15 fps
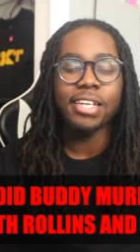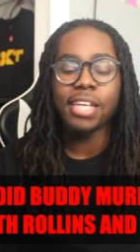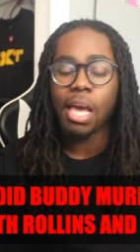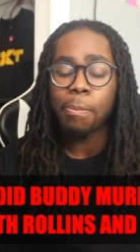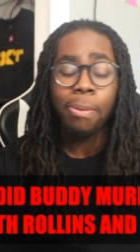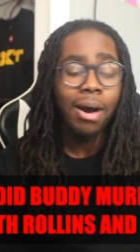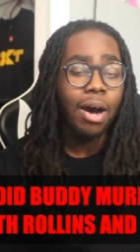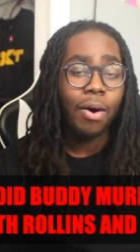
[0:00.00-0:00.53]

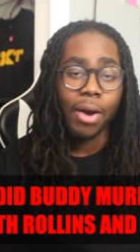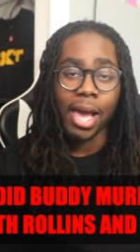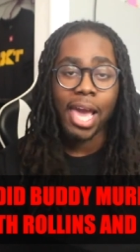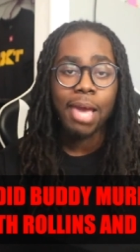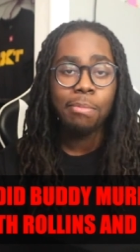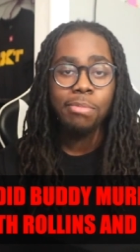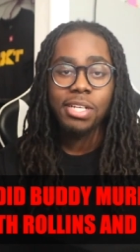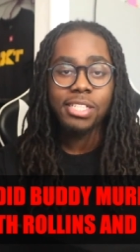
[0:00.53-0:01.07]
that Paul
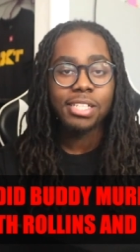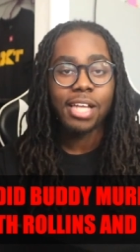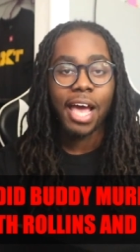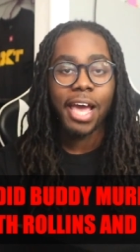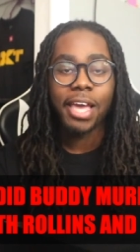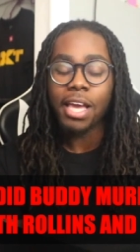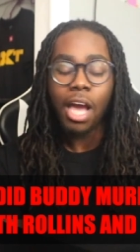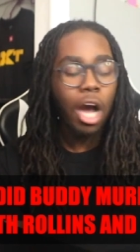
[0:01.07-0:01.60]
Heyman is
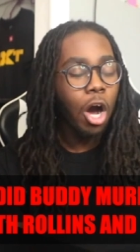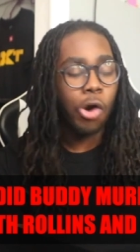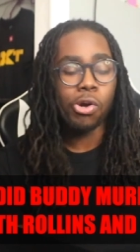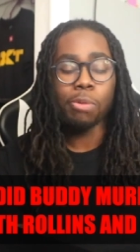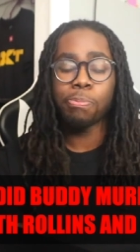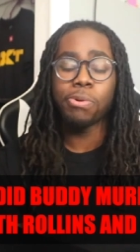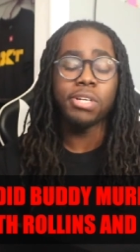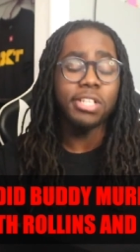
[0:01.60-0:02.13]
like on the
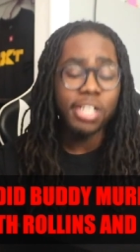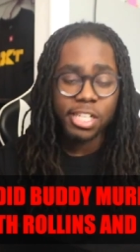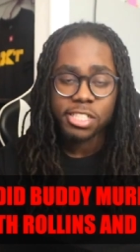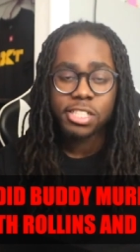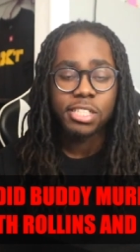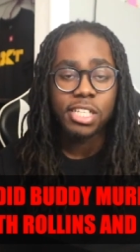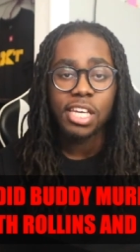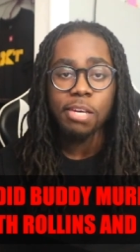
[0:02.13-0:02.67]

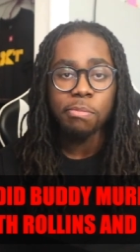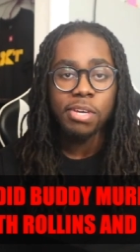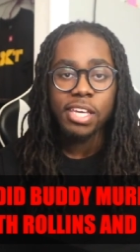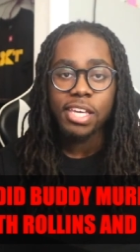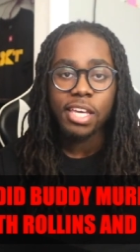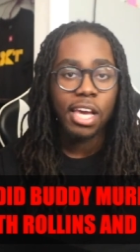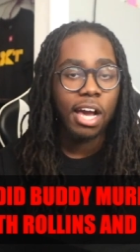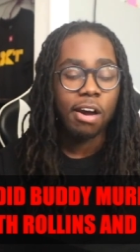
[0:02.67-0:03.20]
production team and
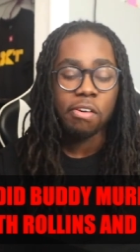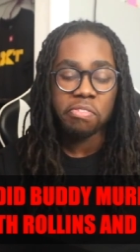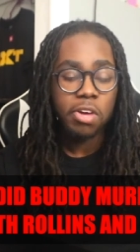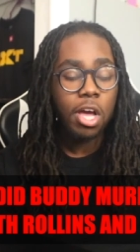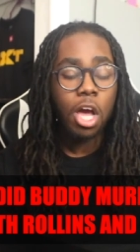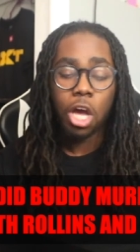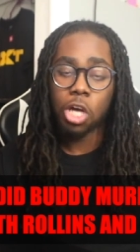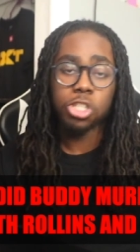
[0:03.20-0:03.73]
he have
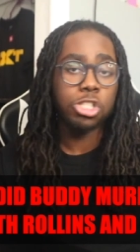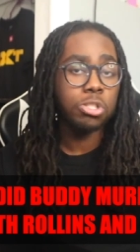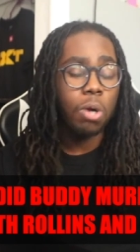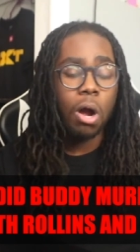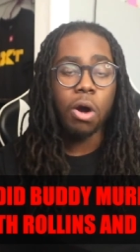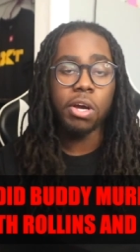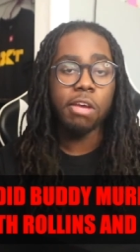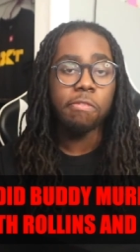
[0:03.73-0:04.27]
a
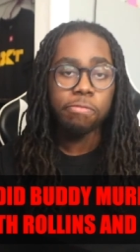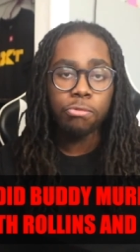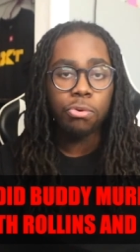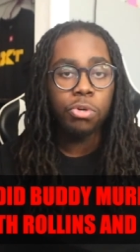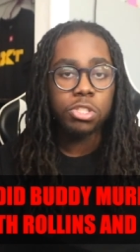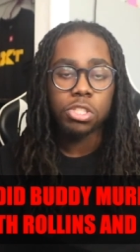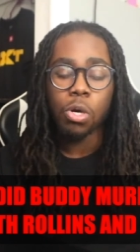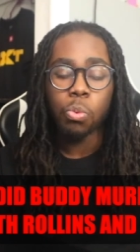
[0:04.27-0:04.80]
strong
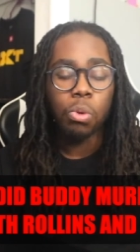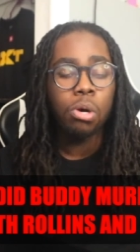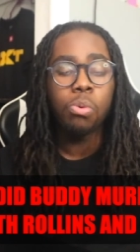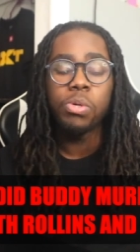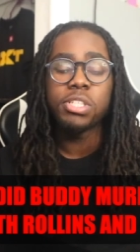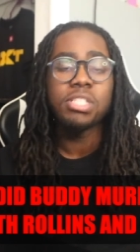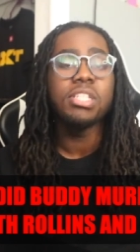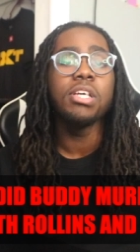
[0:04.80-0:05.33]
influence on what
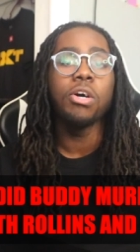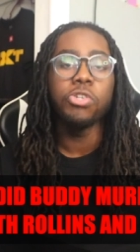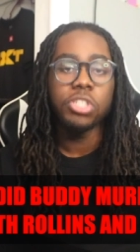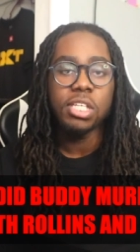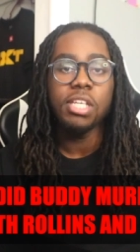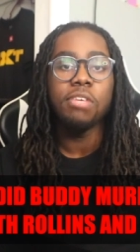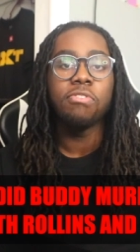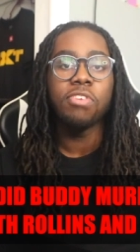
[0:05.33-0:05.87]
we see on
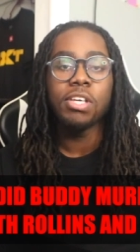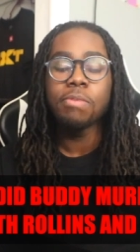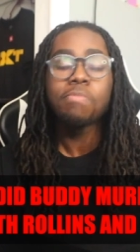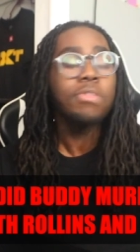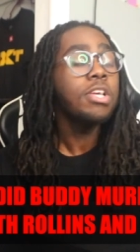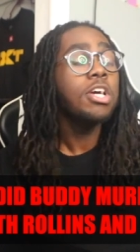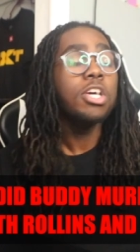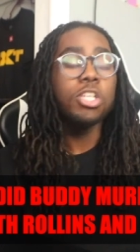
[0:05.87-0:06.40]
TV.
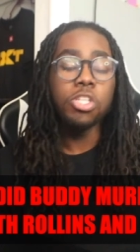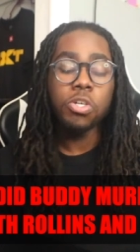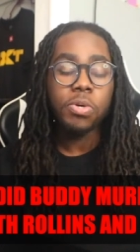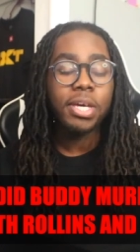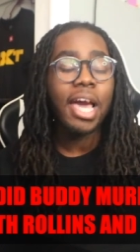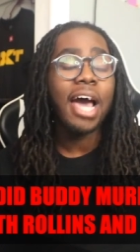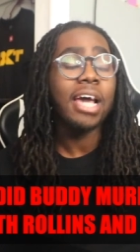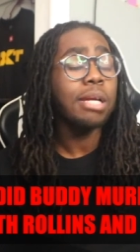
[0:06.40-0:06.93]
You
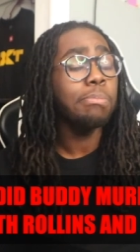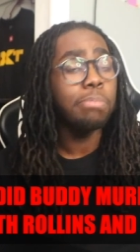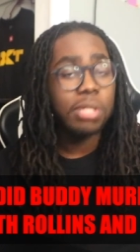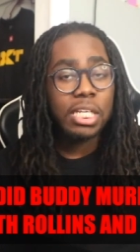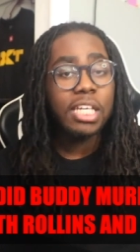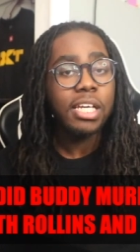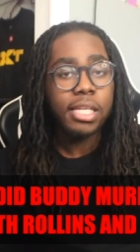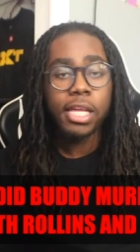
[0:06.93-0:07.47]
gotta
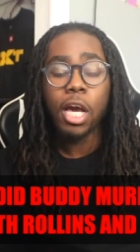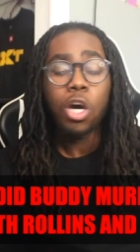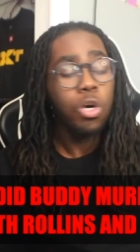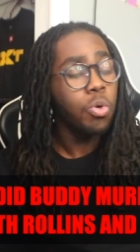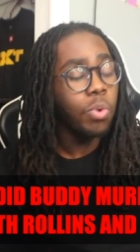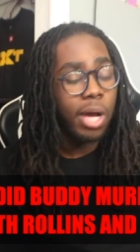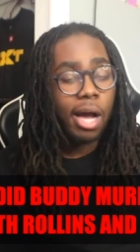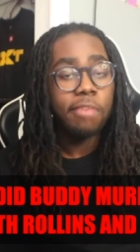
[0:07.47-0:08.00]
believe that
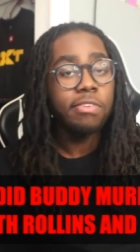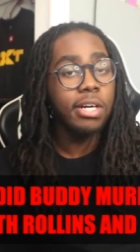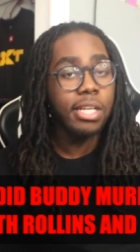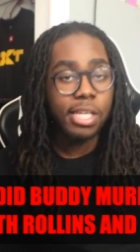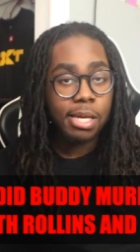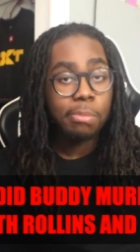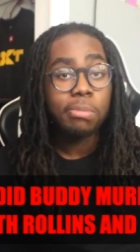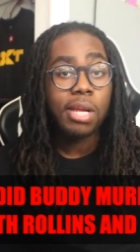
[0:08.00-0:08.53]
whoever
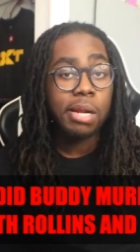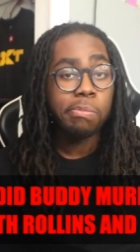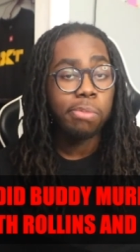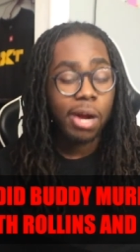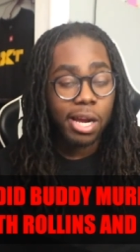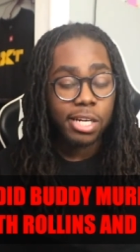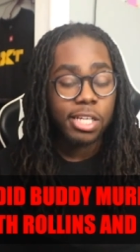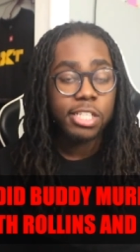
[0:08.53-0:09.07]
eliminated
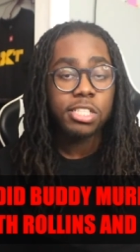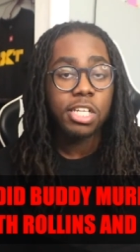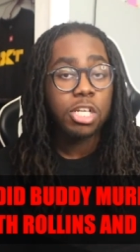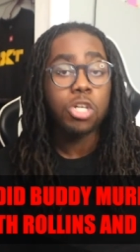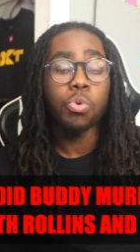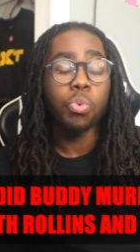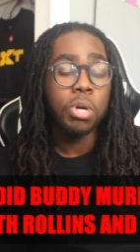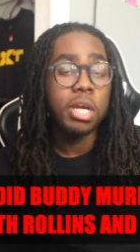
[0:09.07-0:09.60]
Brock Lesnar in
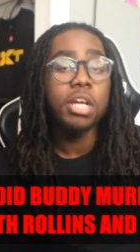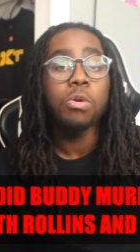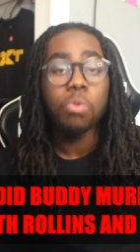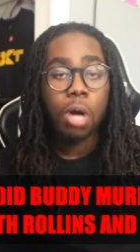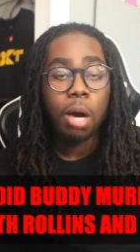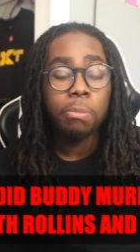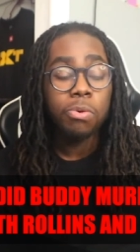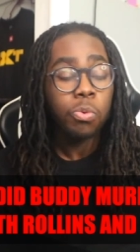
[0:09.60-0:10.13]
the Royal
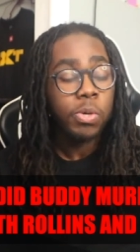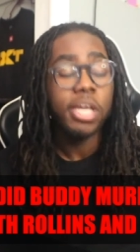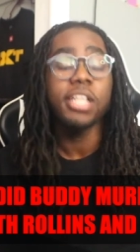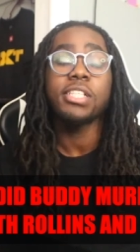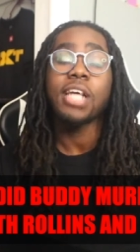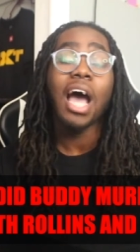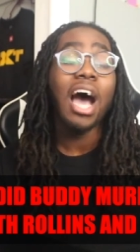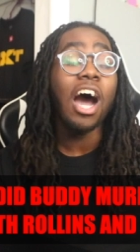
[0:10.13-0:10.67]
Rumble,
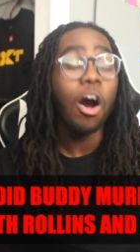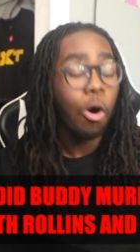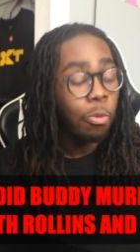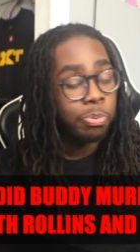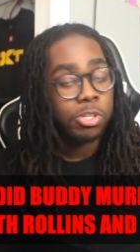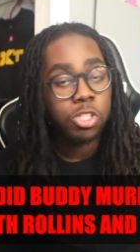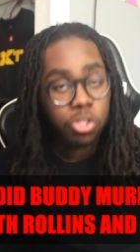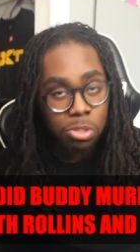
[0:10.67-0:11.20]
which I hope
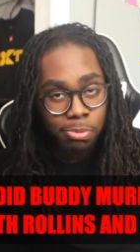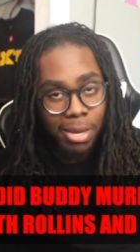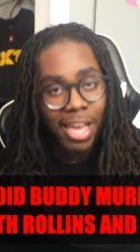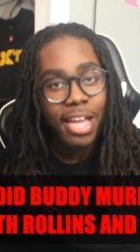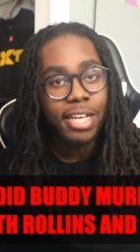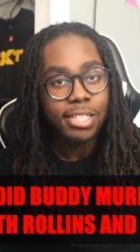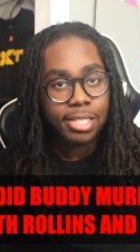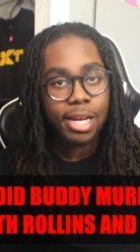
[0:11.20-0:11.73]
is Drew
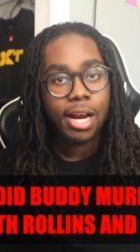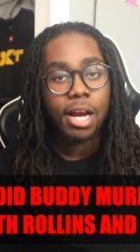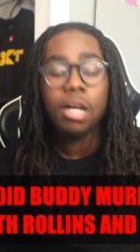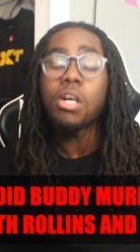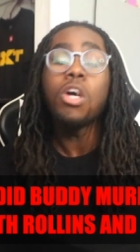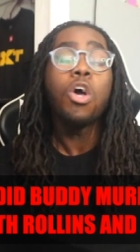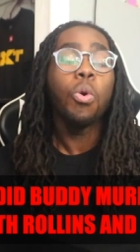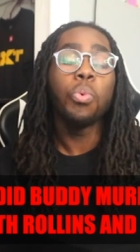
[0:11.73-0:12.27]

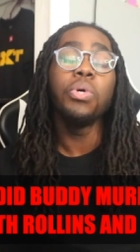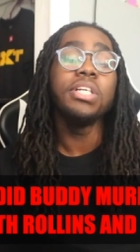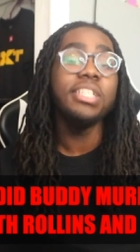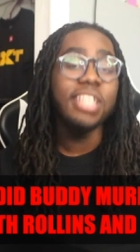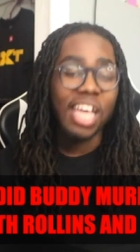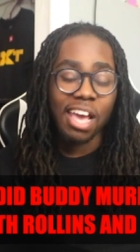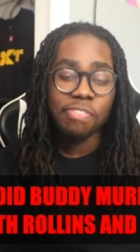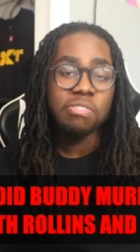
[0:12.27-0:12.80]
McIntyre, would
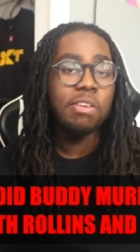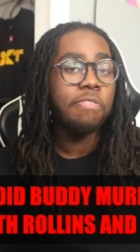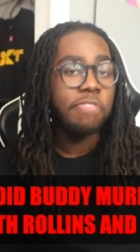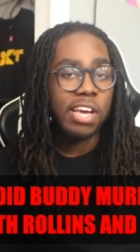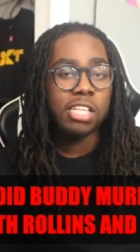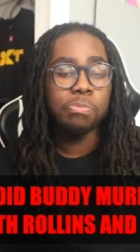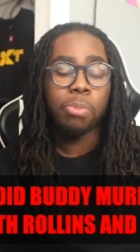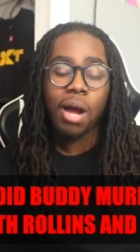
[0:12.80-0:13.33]
definitely
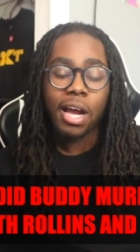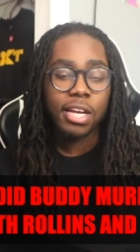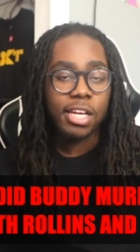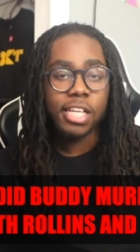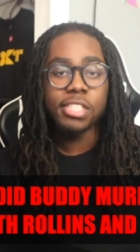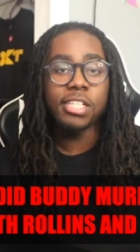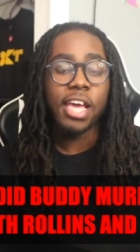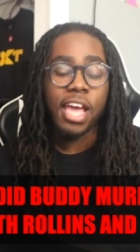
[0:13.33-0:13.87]
face Brock
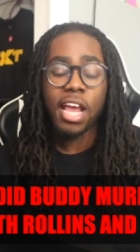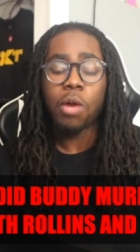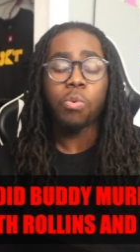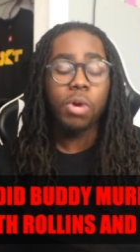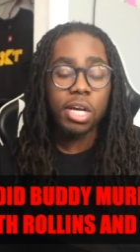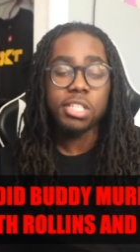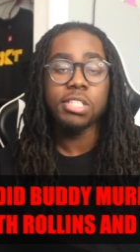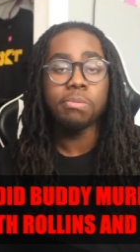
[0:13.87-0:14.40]
Lesnar at
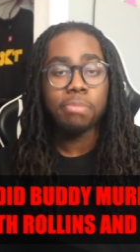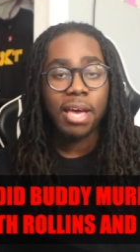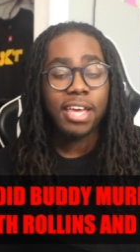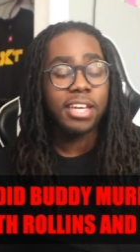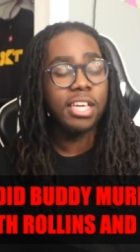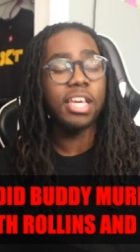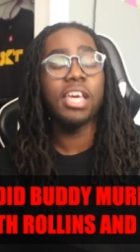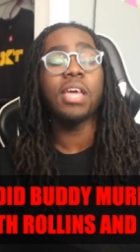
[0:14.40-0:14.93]

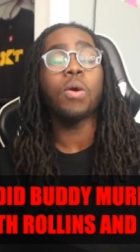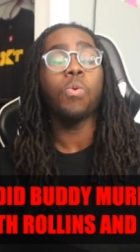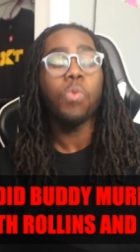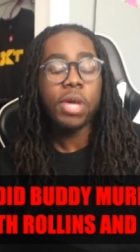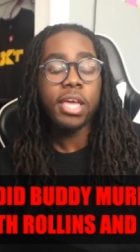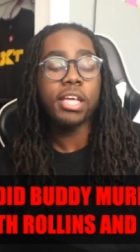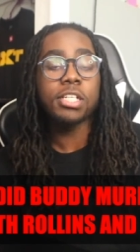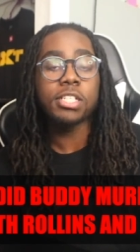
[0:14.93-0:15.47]
WrestleMania, in
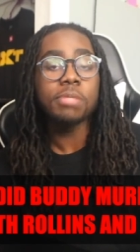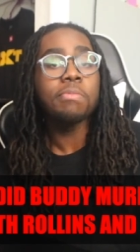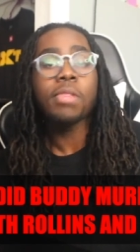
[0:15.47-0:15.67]
which